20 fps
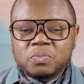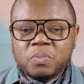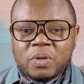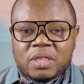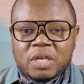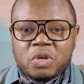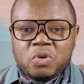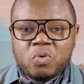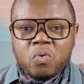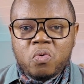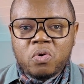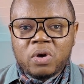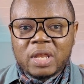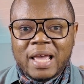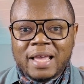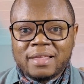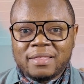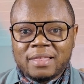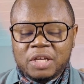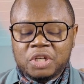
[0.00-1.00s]
within your
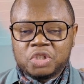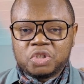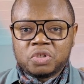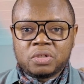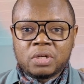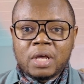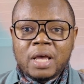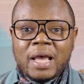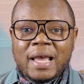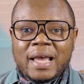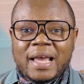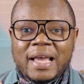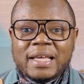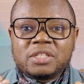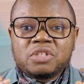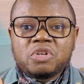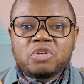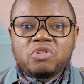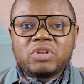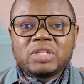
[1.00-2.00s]
organization
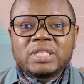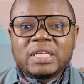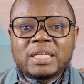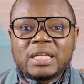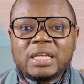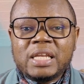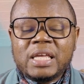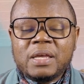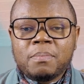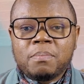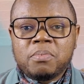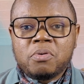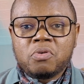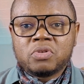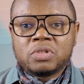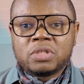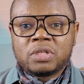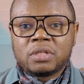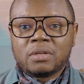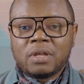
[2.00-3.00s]
is critically
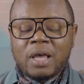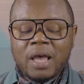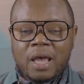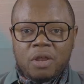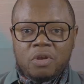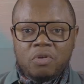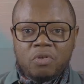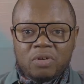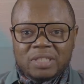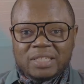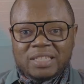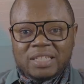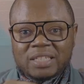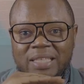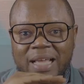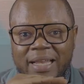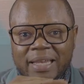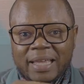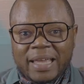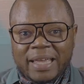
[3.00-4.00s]
important, not just
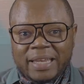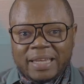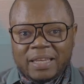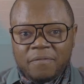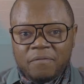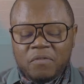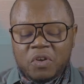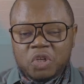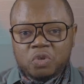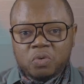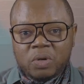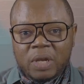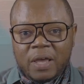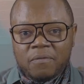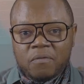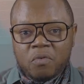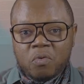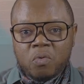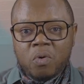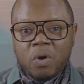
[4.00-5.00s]
at the individual
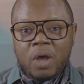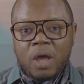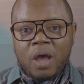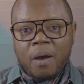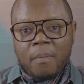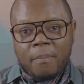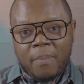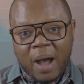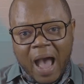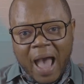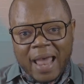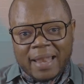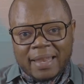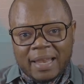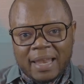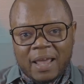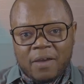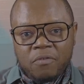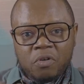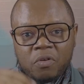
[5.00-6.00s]
level, but at the
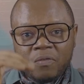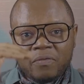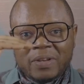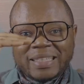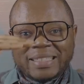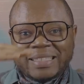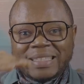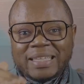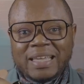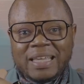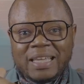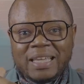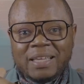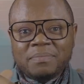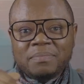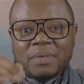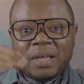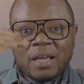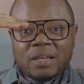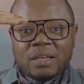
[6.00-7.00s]
level of the
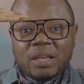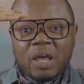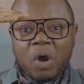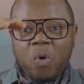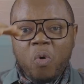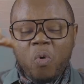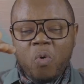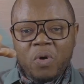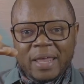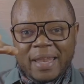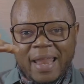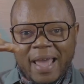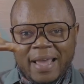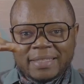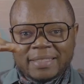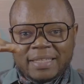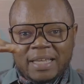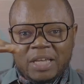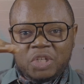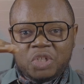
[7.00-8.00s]
team, the
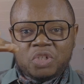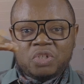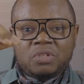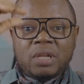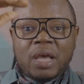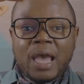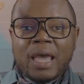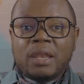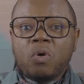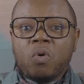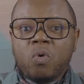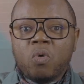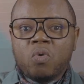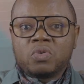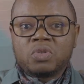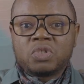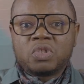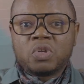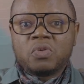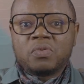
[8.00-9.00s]
organization, and
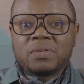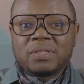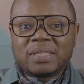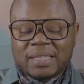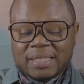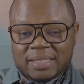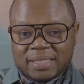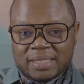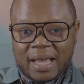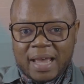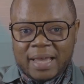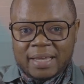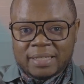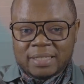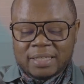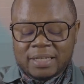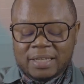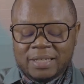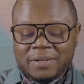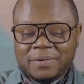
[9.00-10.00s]
also
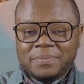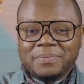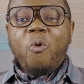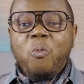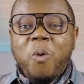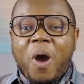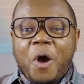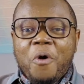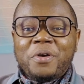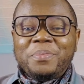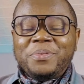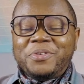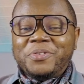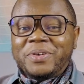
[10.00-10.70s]
society. Welcome to